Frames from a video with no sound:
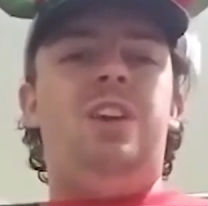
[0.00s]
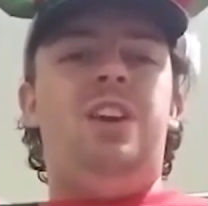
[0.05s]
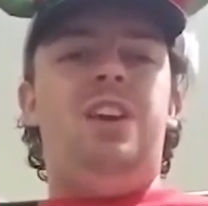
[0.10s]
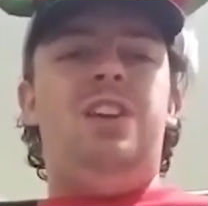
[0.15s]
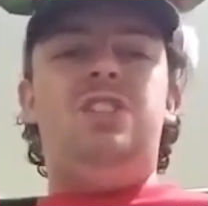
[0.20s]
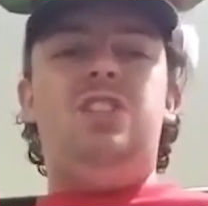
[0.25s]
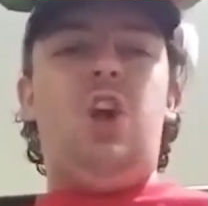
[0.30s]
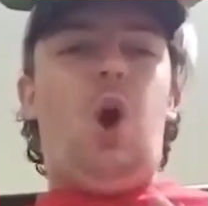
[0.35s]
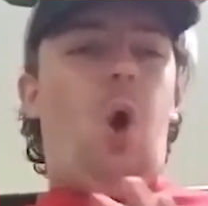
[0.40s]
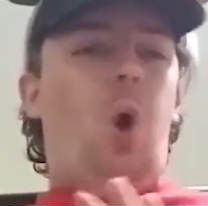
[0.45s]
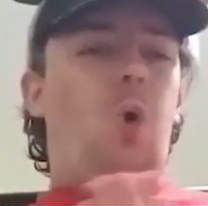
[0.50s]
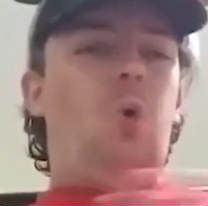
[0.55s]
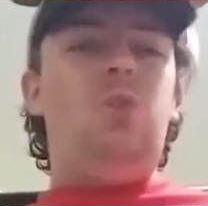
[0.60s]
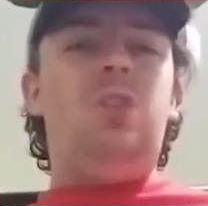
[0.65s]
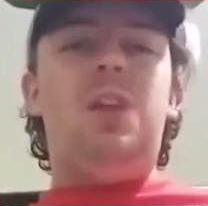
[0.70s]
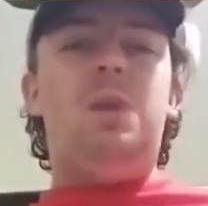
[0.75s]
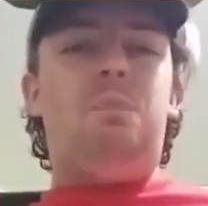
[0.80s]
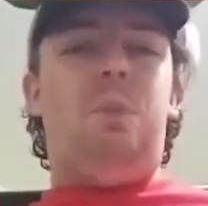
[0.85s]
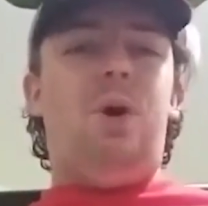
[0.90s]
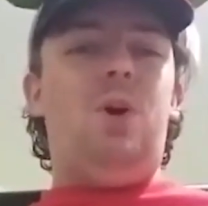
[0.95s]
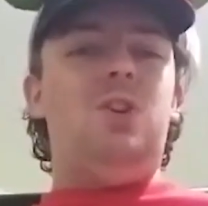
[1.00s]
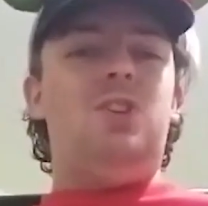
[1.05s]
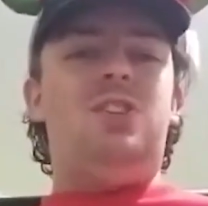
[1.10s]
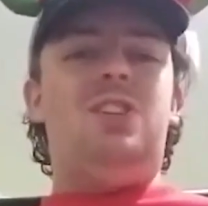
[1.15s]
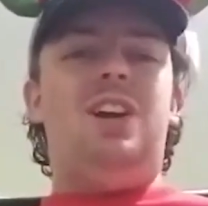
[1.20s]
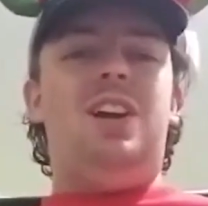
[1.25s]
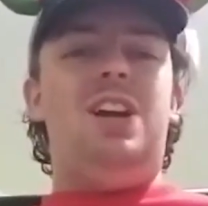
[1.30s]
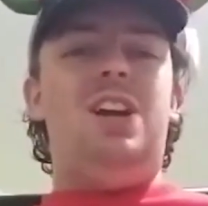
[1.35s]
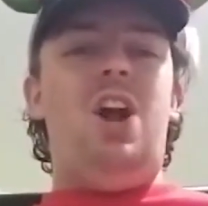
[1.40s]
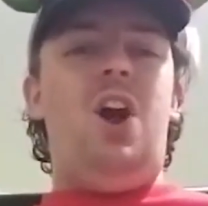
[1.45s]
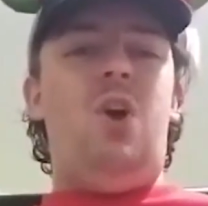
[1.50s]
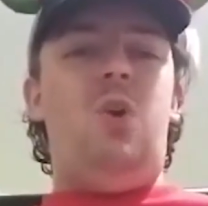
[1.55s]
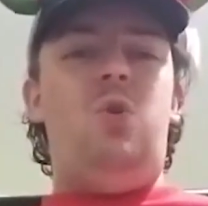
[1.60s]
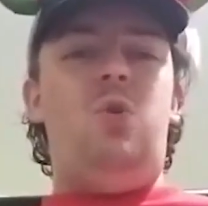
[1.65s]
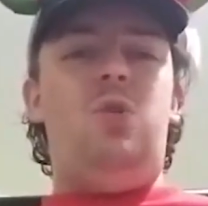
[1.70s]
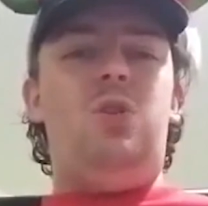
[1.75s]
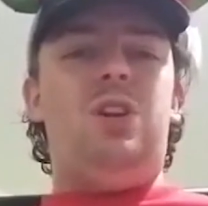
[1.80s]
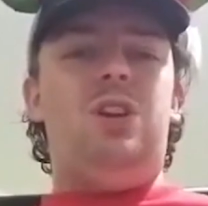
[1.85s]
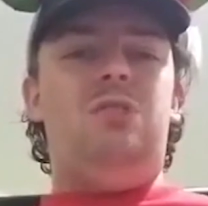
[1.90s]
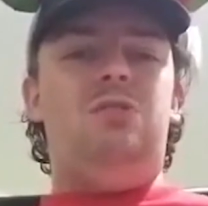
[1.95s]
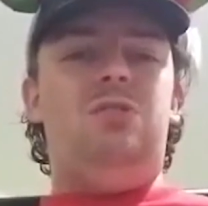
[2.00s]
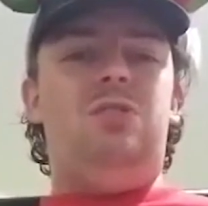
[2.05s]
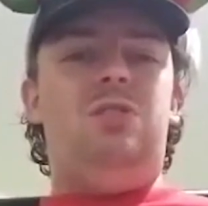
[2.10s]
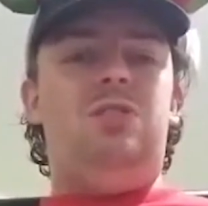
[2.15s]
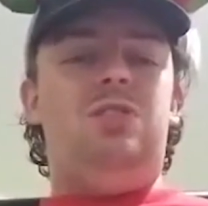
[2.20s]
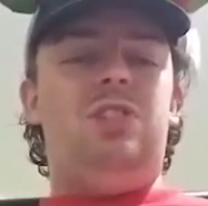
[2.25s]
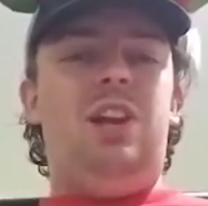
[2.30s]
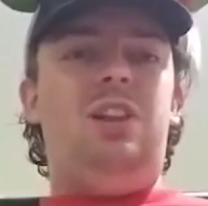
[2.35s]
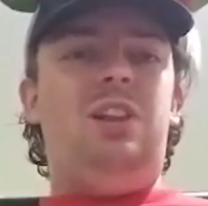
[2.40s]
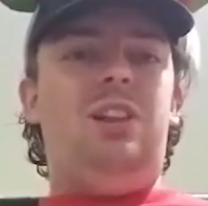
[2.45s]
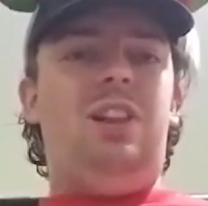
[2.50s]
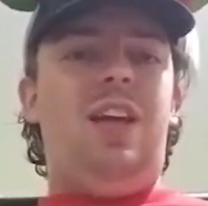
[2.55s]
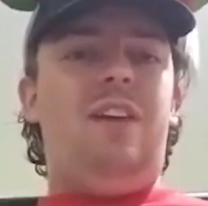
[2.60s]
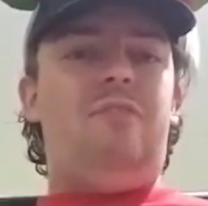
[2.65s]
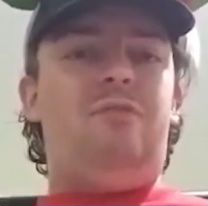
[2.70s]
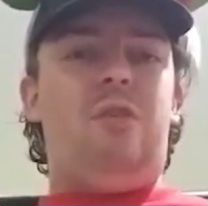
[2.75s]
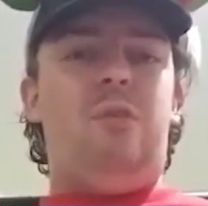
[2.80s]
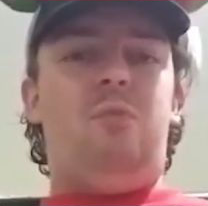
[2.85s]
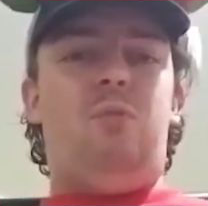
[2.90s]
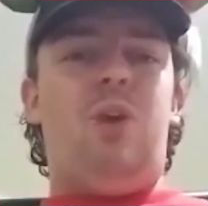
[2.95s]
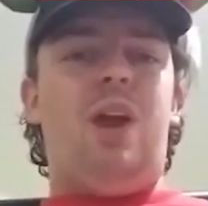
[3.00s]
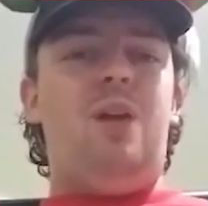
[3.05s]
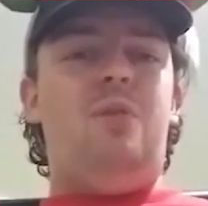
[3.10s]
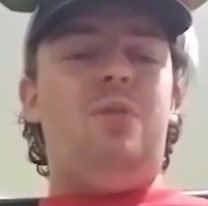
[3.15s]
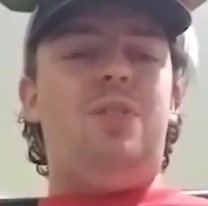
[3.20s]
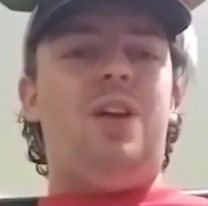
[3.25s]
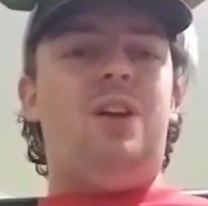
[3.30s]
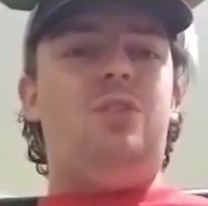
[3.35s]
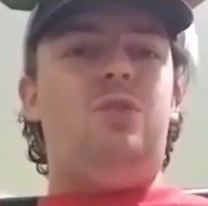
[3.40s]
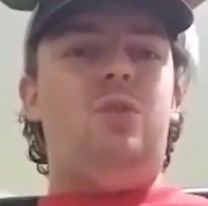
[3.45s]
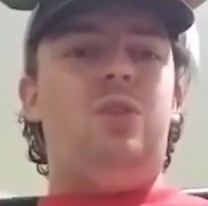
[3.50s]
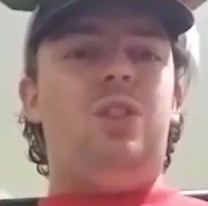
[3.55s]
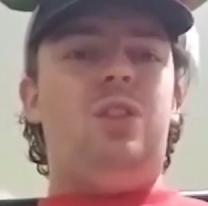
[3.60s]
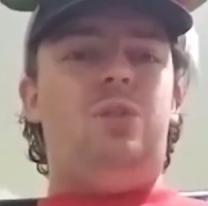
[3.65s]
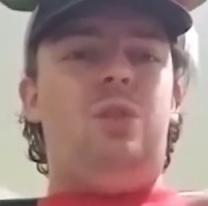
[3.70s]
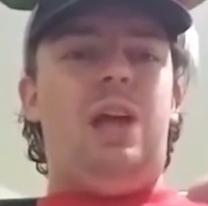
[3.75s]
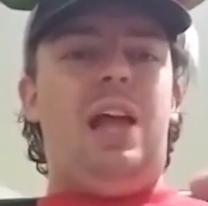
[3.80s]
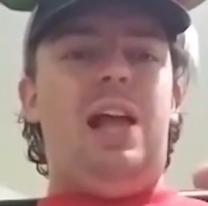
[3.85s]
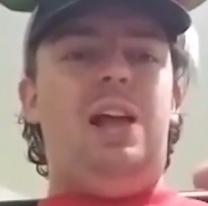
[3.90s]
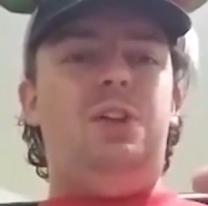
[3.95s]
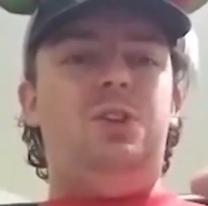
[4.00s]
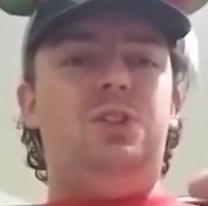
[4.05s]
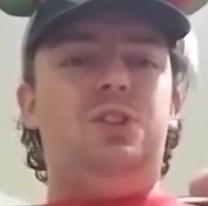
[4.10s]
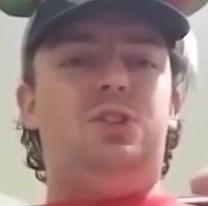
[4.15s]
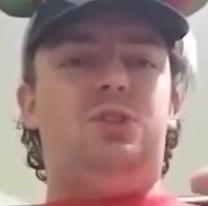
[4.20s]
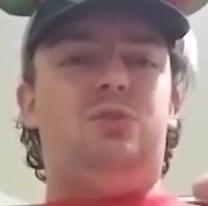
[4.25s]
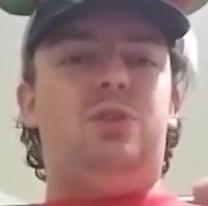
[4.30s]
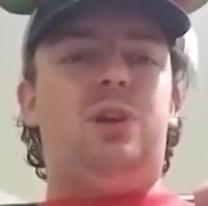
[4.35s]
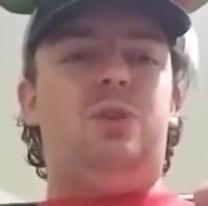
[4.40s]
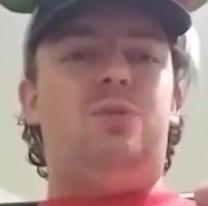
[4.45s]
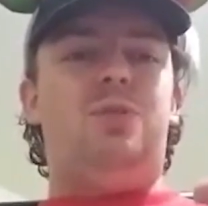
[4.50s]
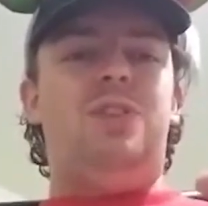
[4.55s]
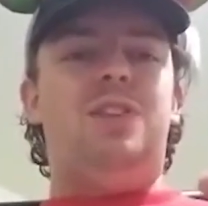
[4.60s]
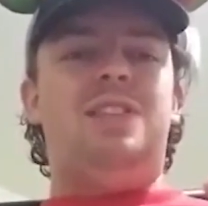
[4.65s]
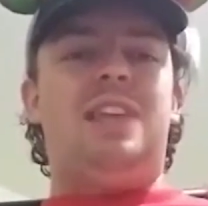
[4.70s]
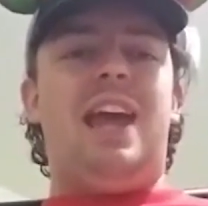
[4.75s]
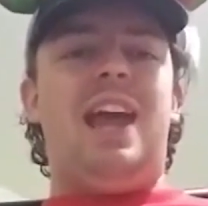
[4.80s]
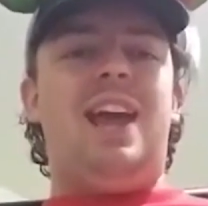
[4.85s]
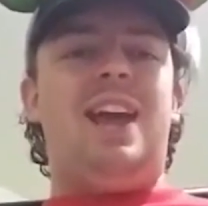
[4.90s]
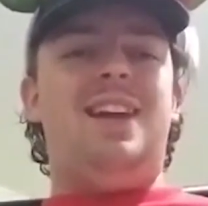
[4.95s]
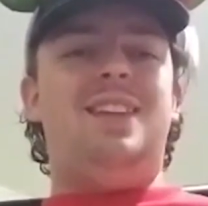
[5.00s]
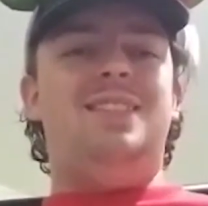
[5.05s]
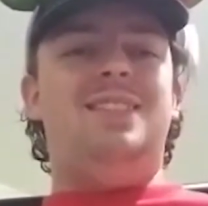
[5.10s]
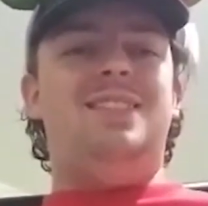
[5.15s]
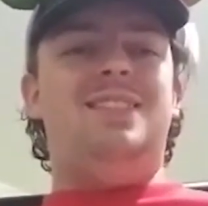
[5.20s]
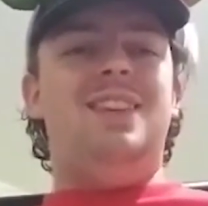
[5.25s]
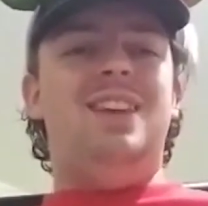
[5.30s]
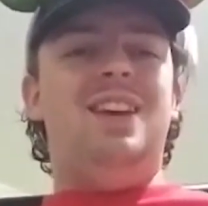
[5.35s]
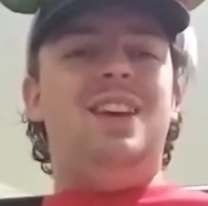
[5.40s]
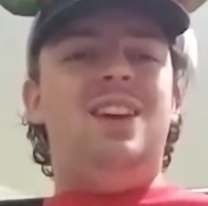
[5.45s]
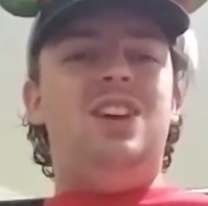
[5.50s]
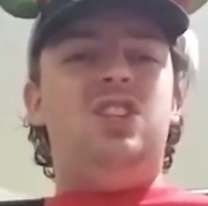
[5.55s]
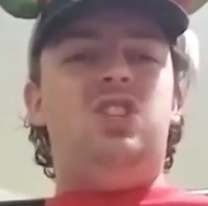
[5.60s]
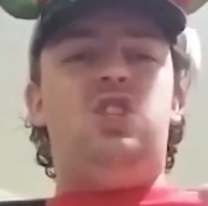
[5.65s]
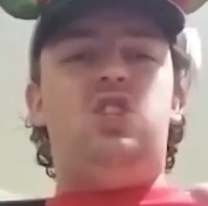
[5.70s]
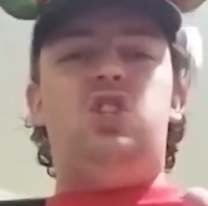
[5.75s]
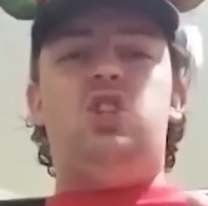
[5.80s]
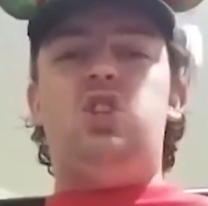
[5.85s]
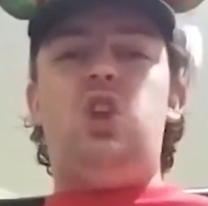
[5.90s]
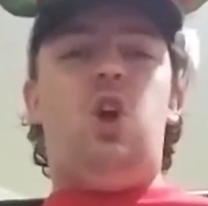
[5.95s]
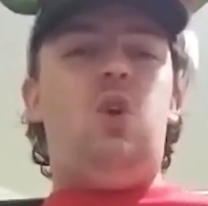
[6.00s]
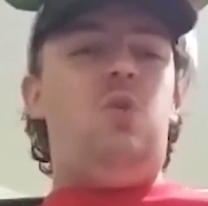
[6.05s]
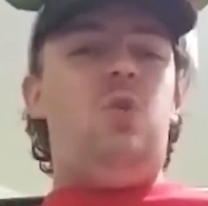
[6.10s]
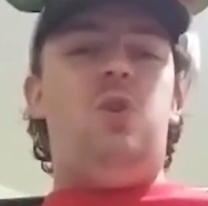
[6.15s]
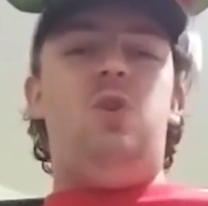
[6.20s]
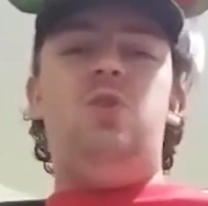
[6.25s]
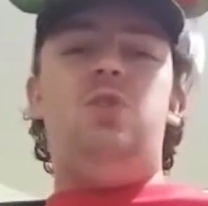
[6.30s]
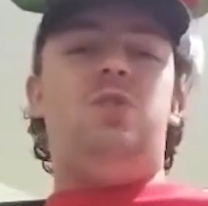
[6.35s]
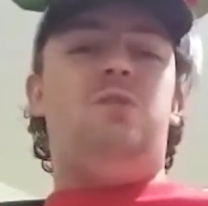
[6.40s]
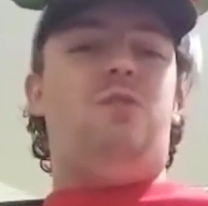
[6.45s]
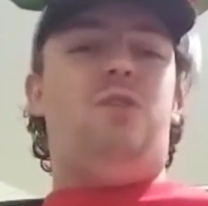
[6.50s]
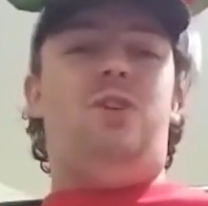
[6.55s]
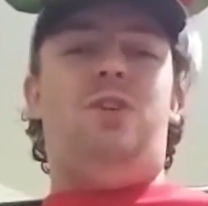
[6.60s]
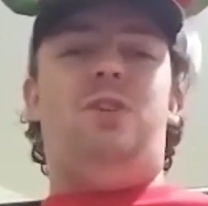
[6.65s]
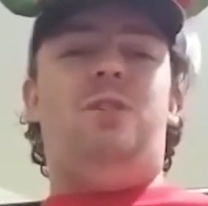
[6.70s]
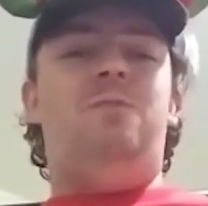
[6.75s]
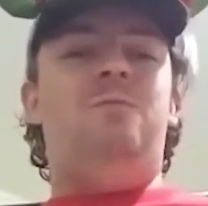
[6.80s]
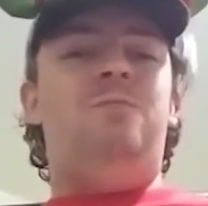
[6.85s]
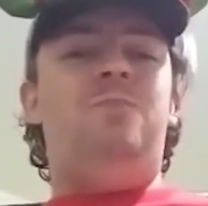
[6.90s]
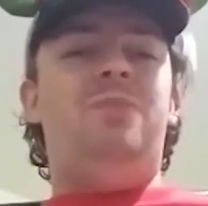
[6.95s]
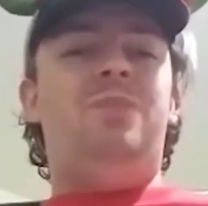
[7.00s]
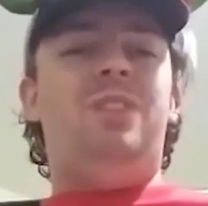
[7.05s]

He's the only person I know who can tell left from right without doing the L trick with his hands. It's so useful.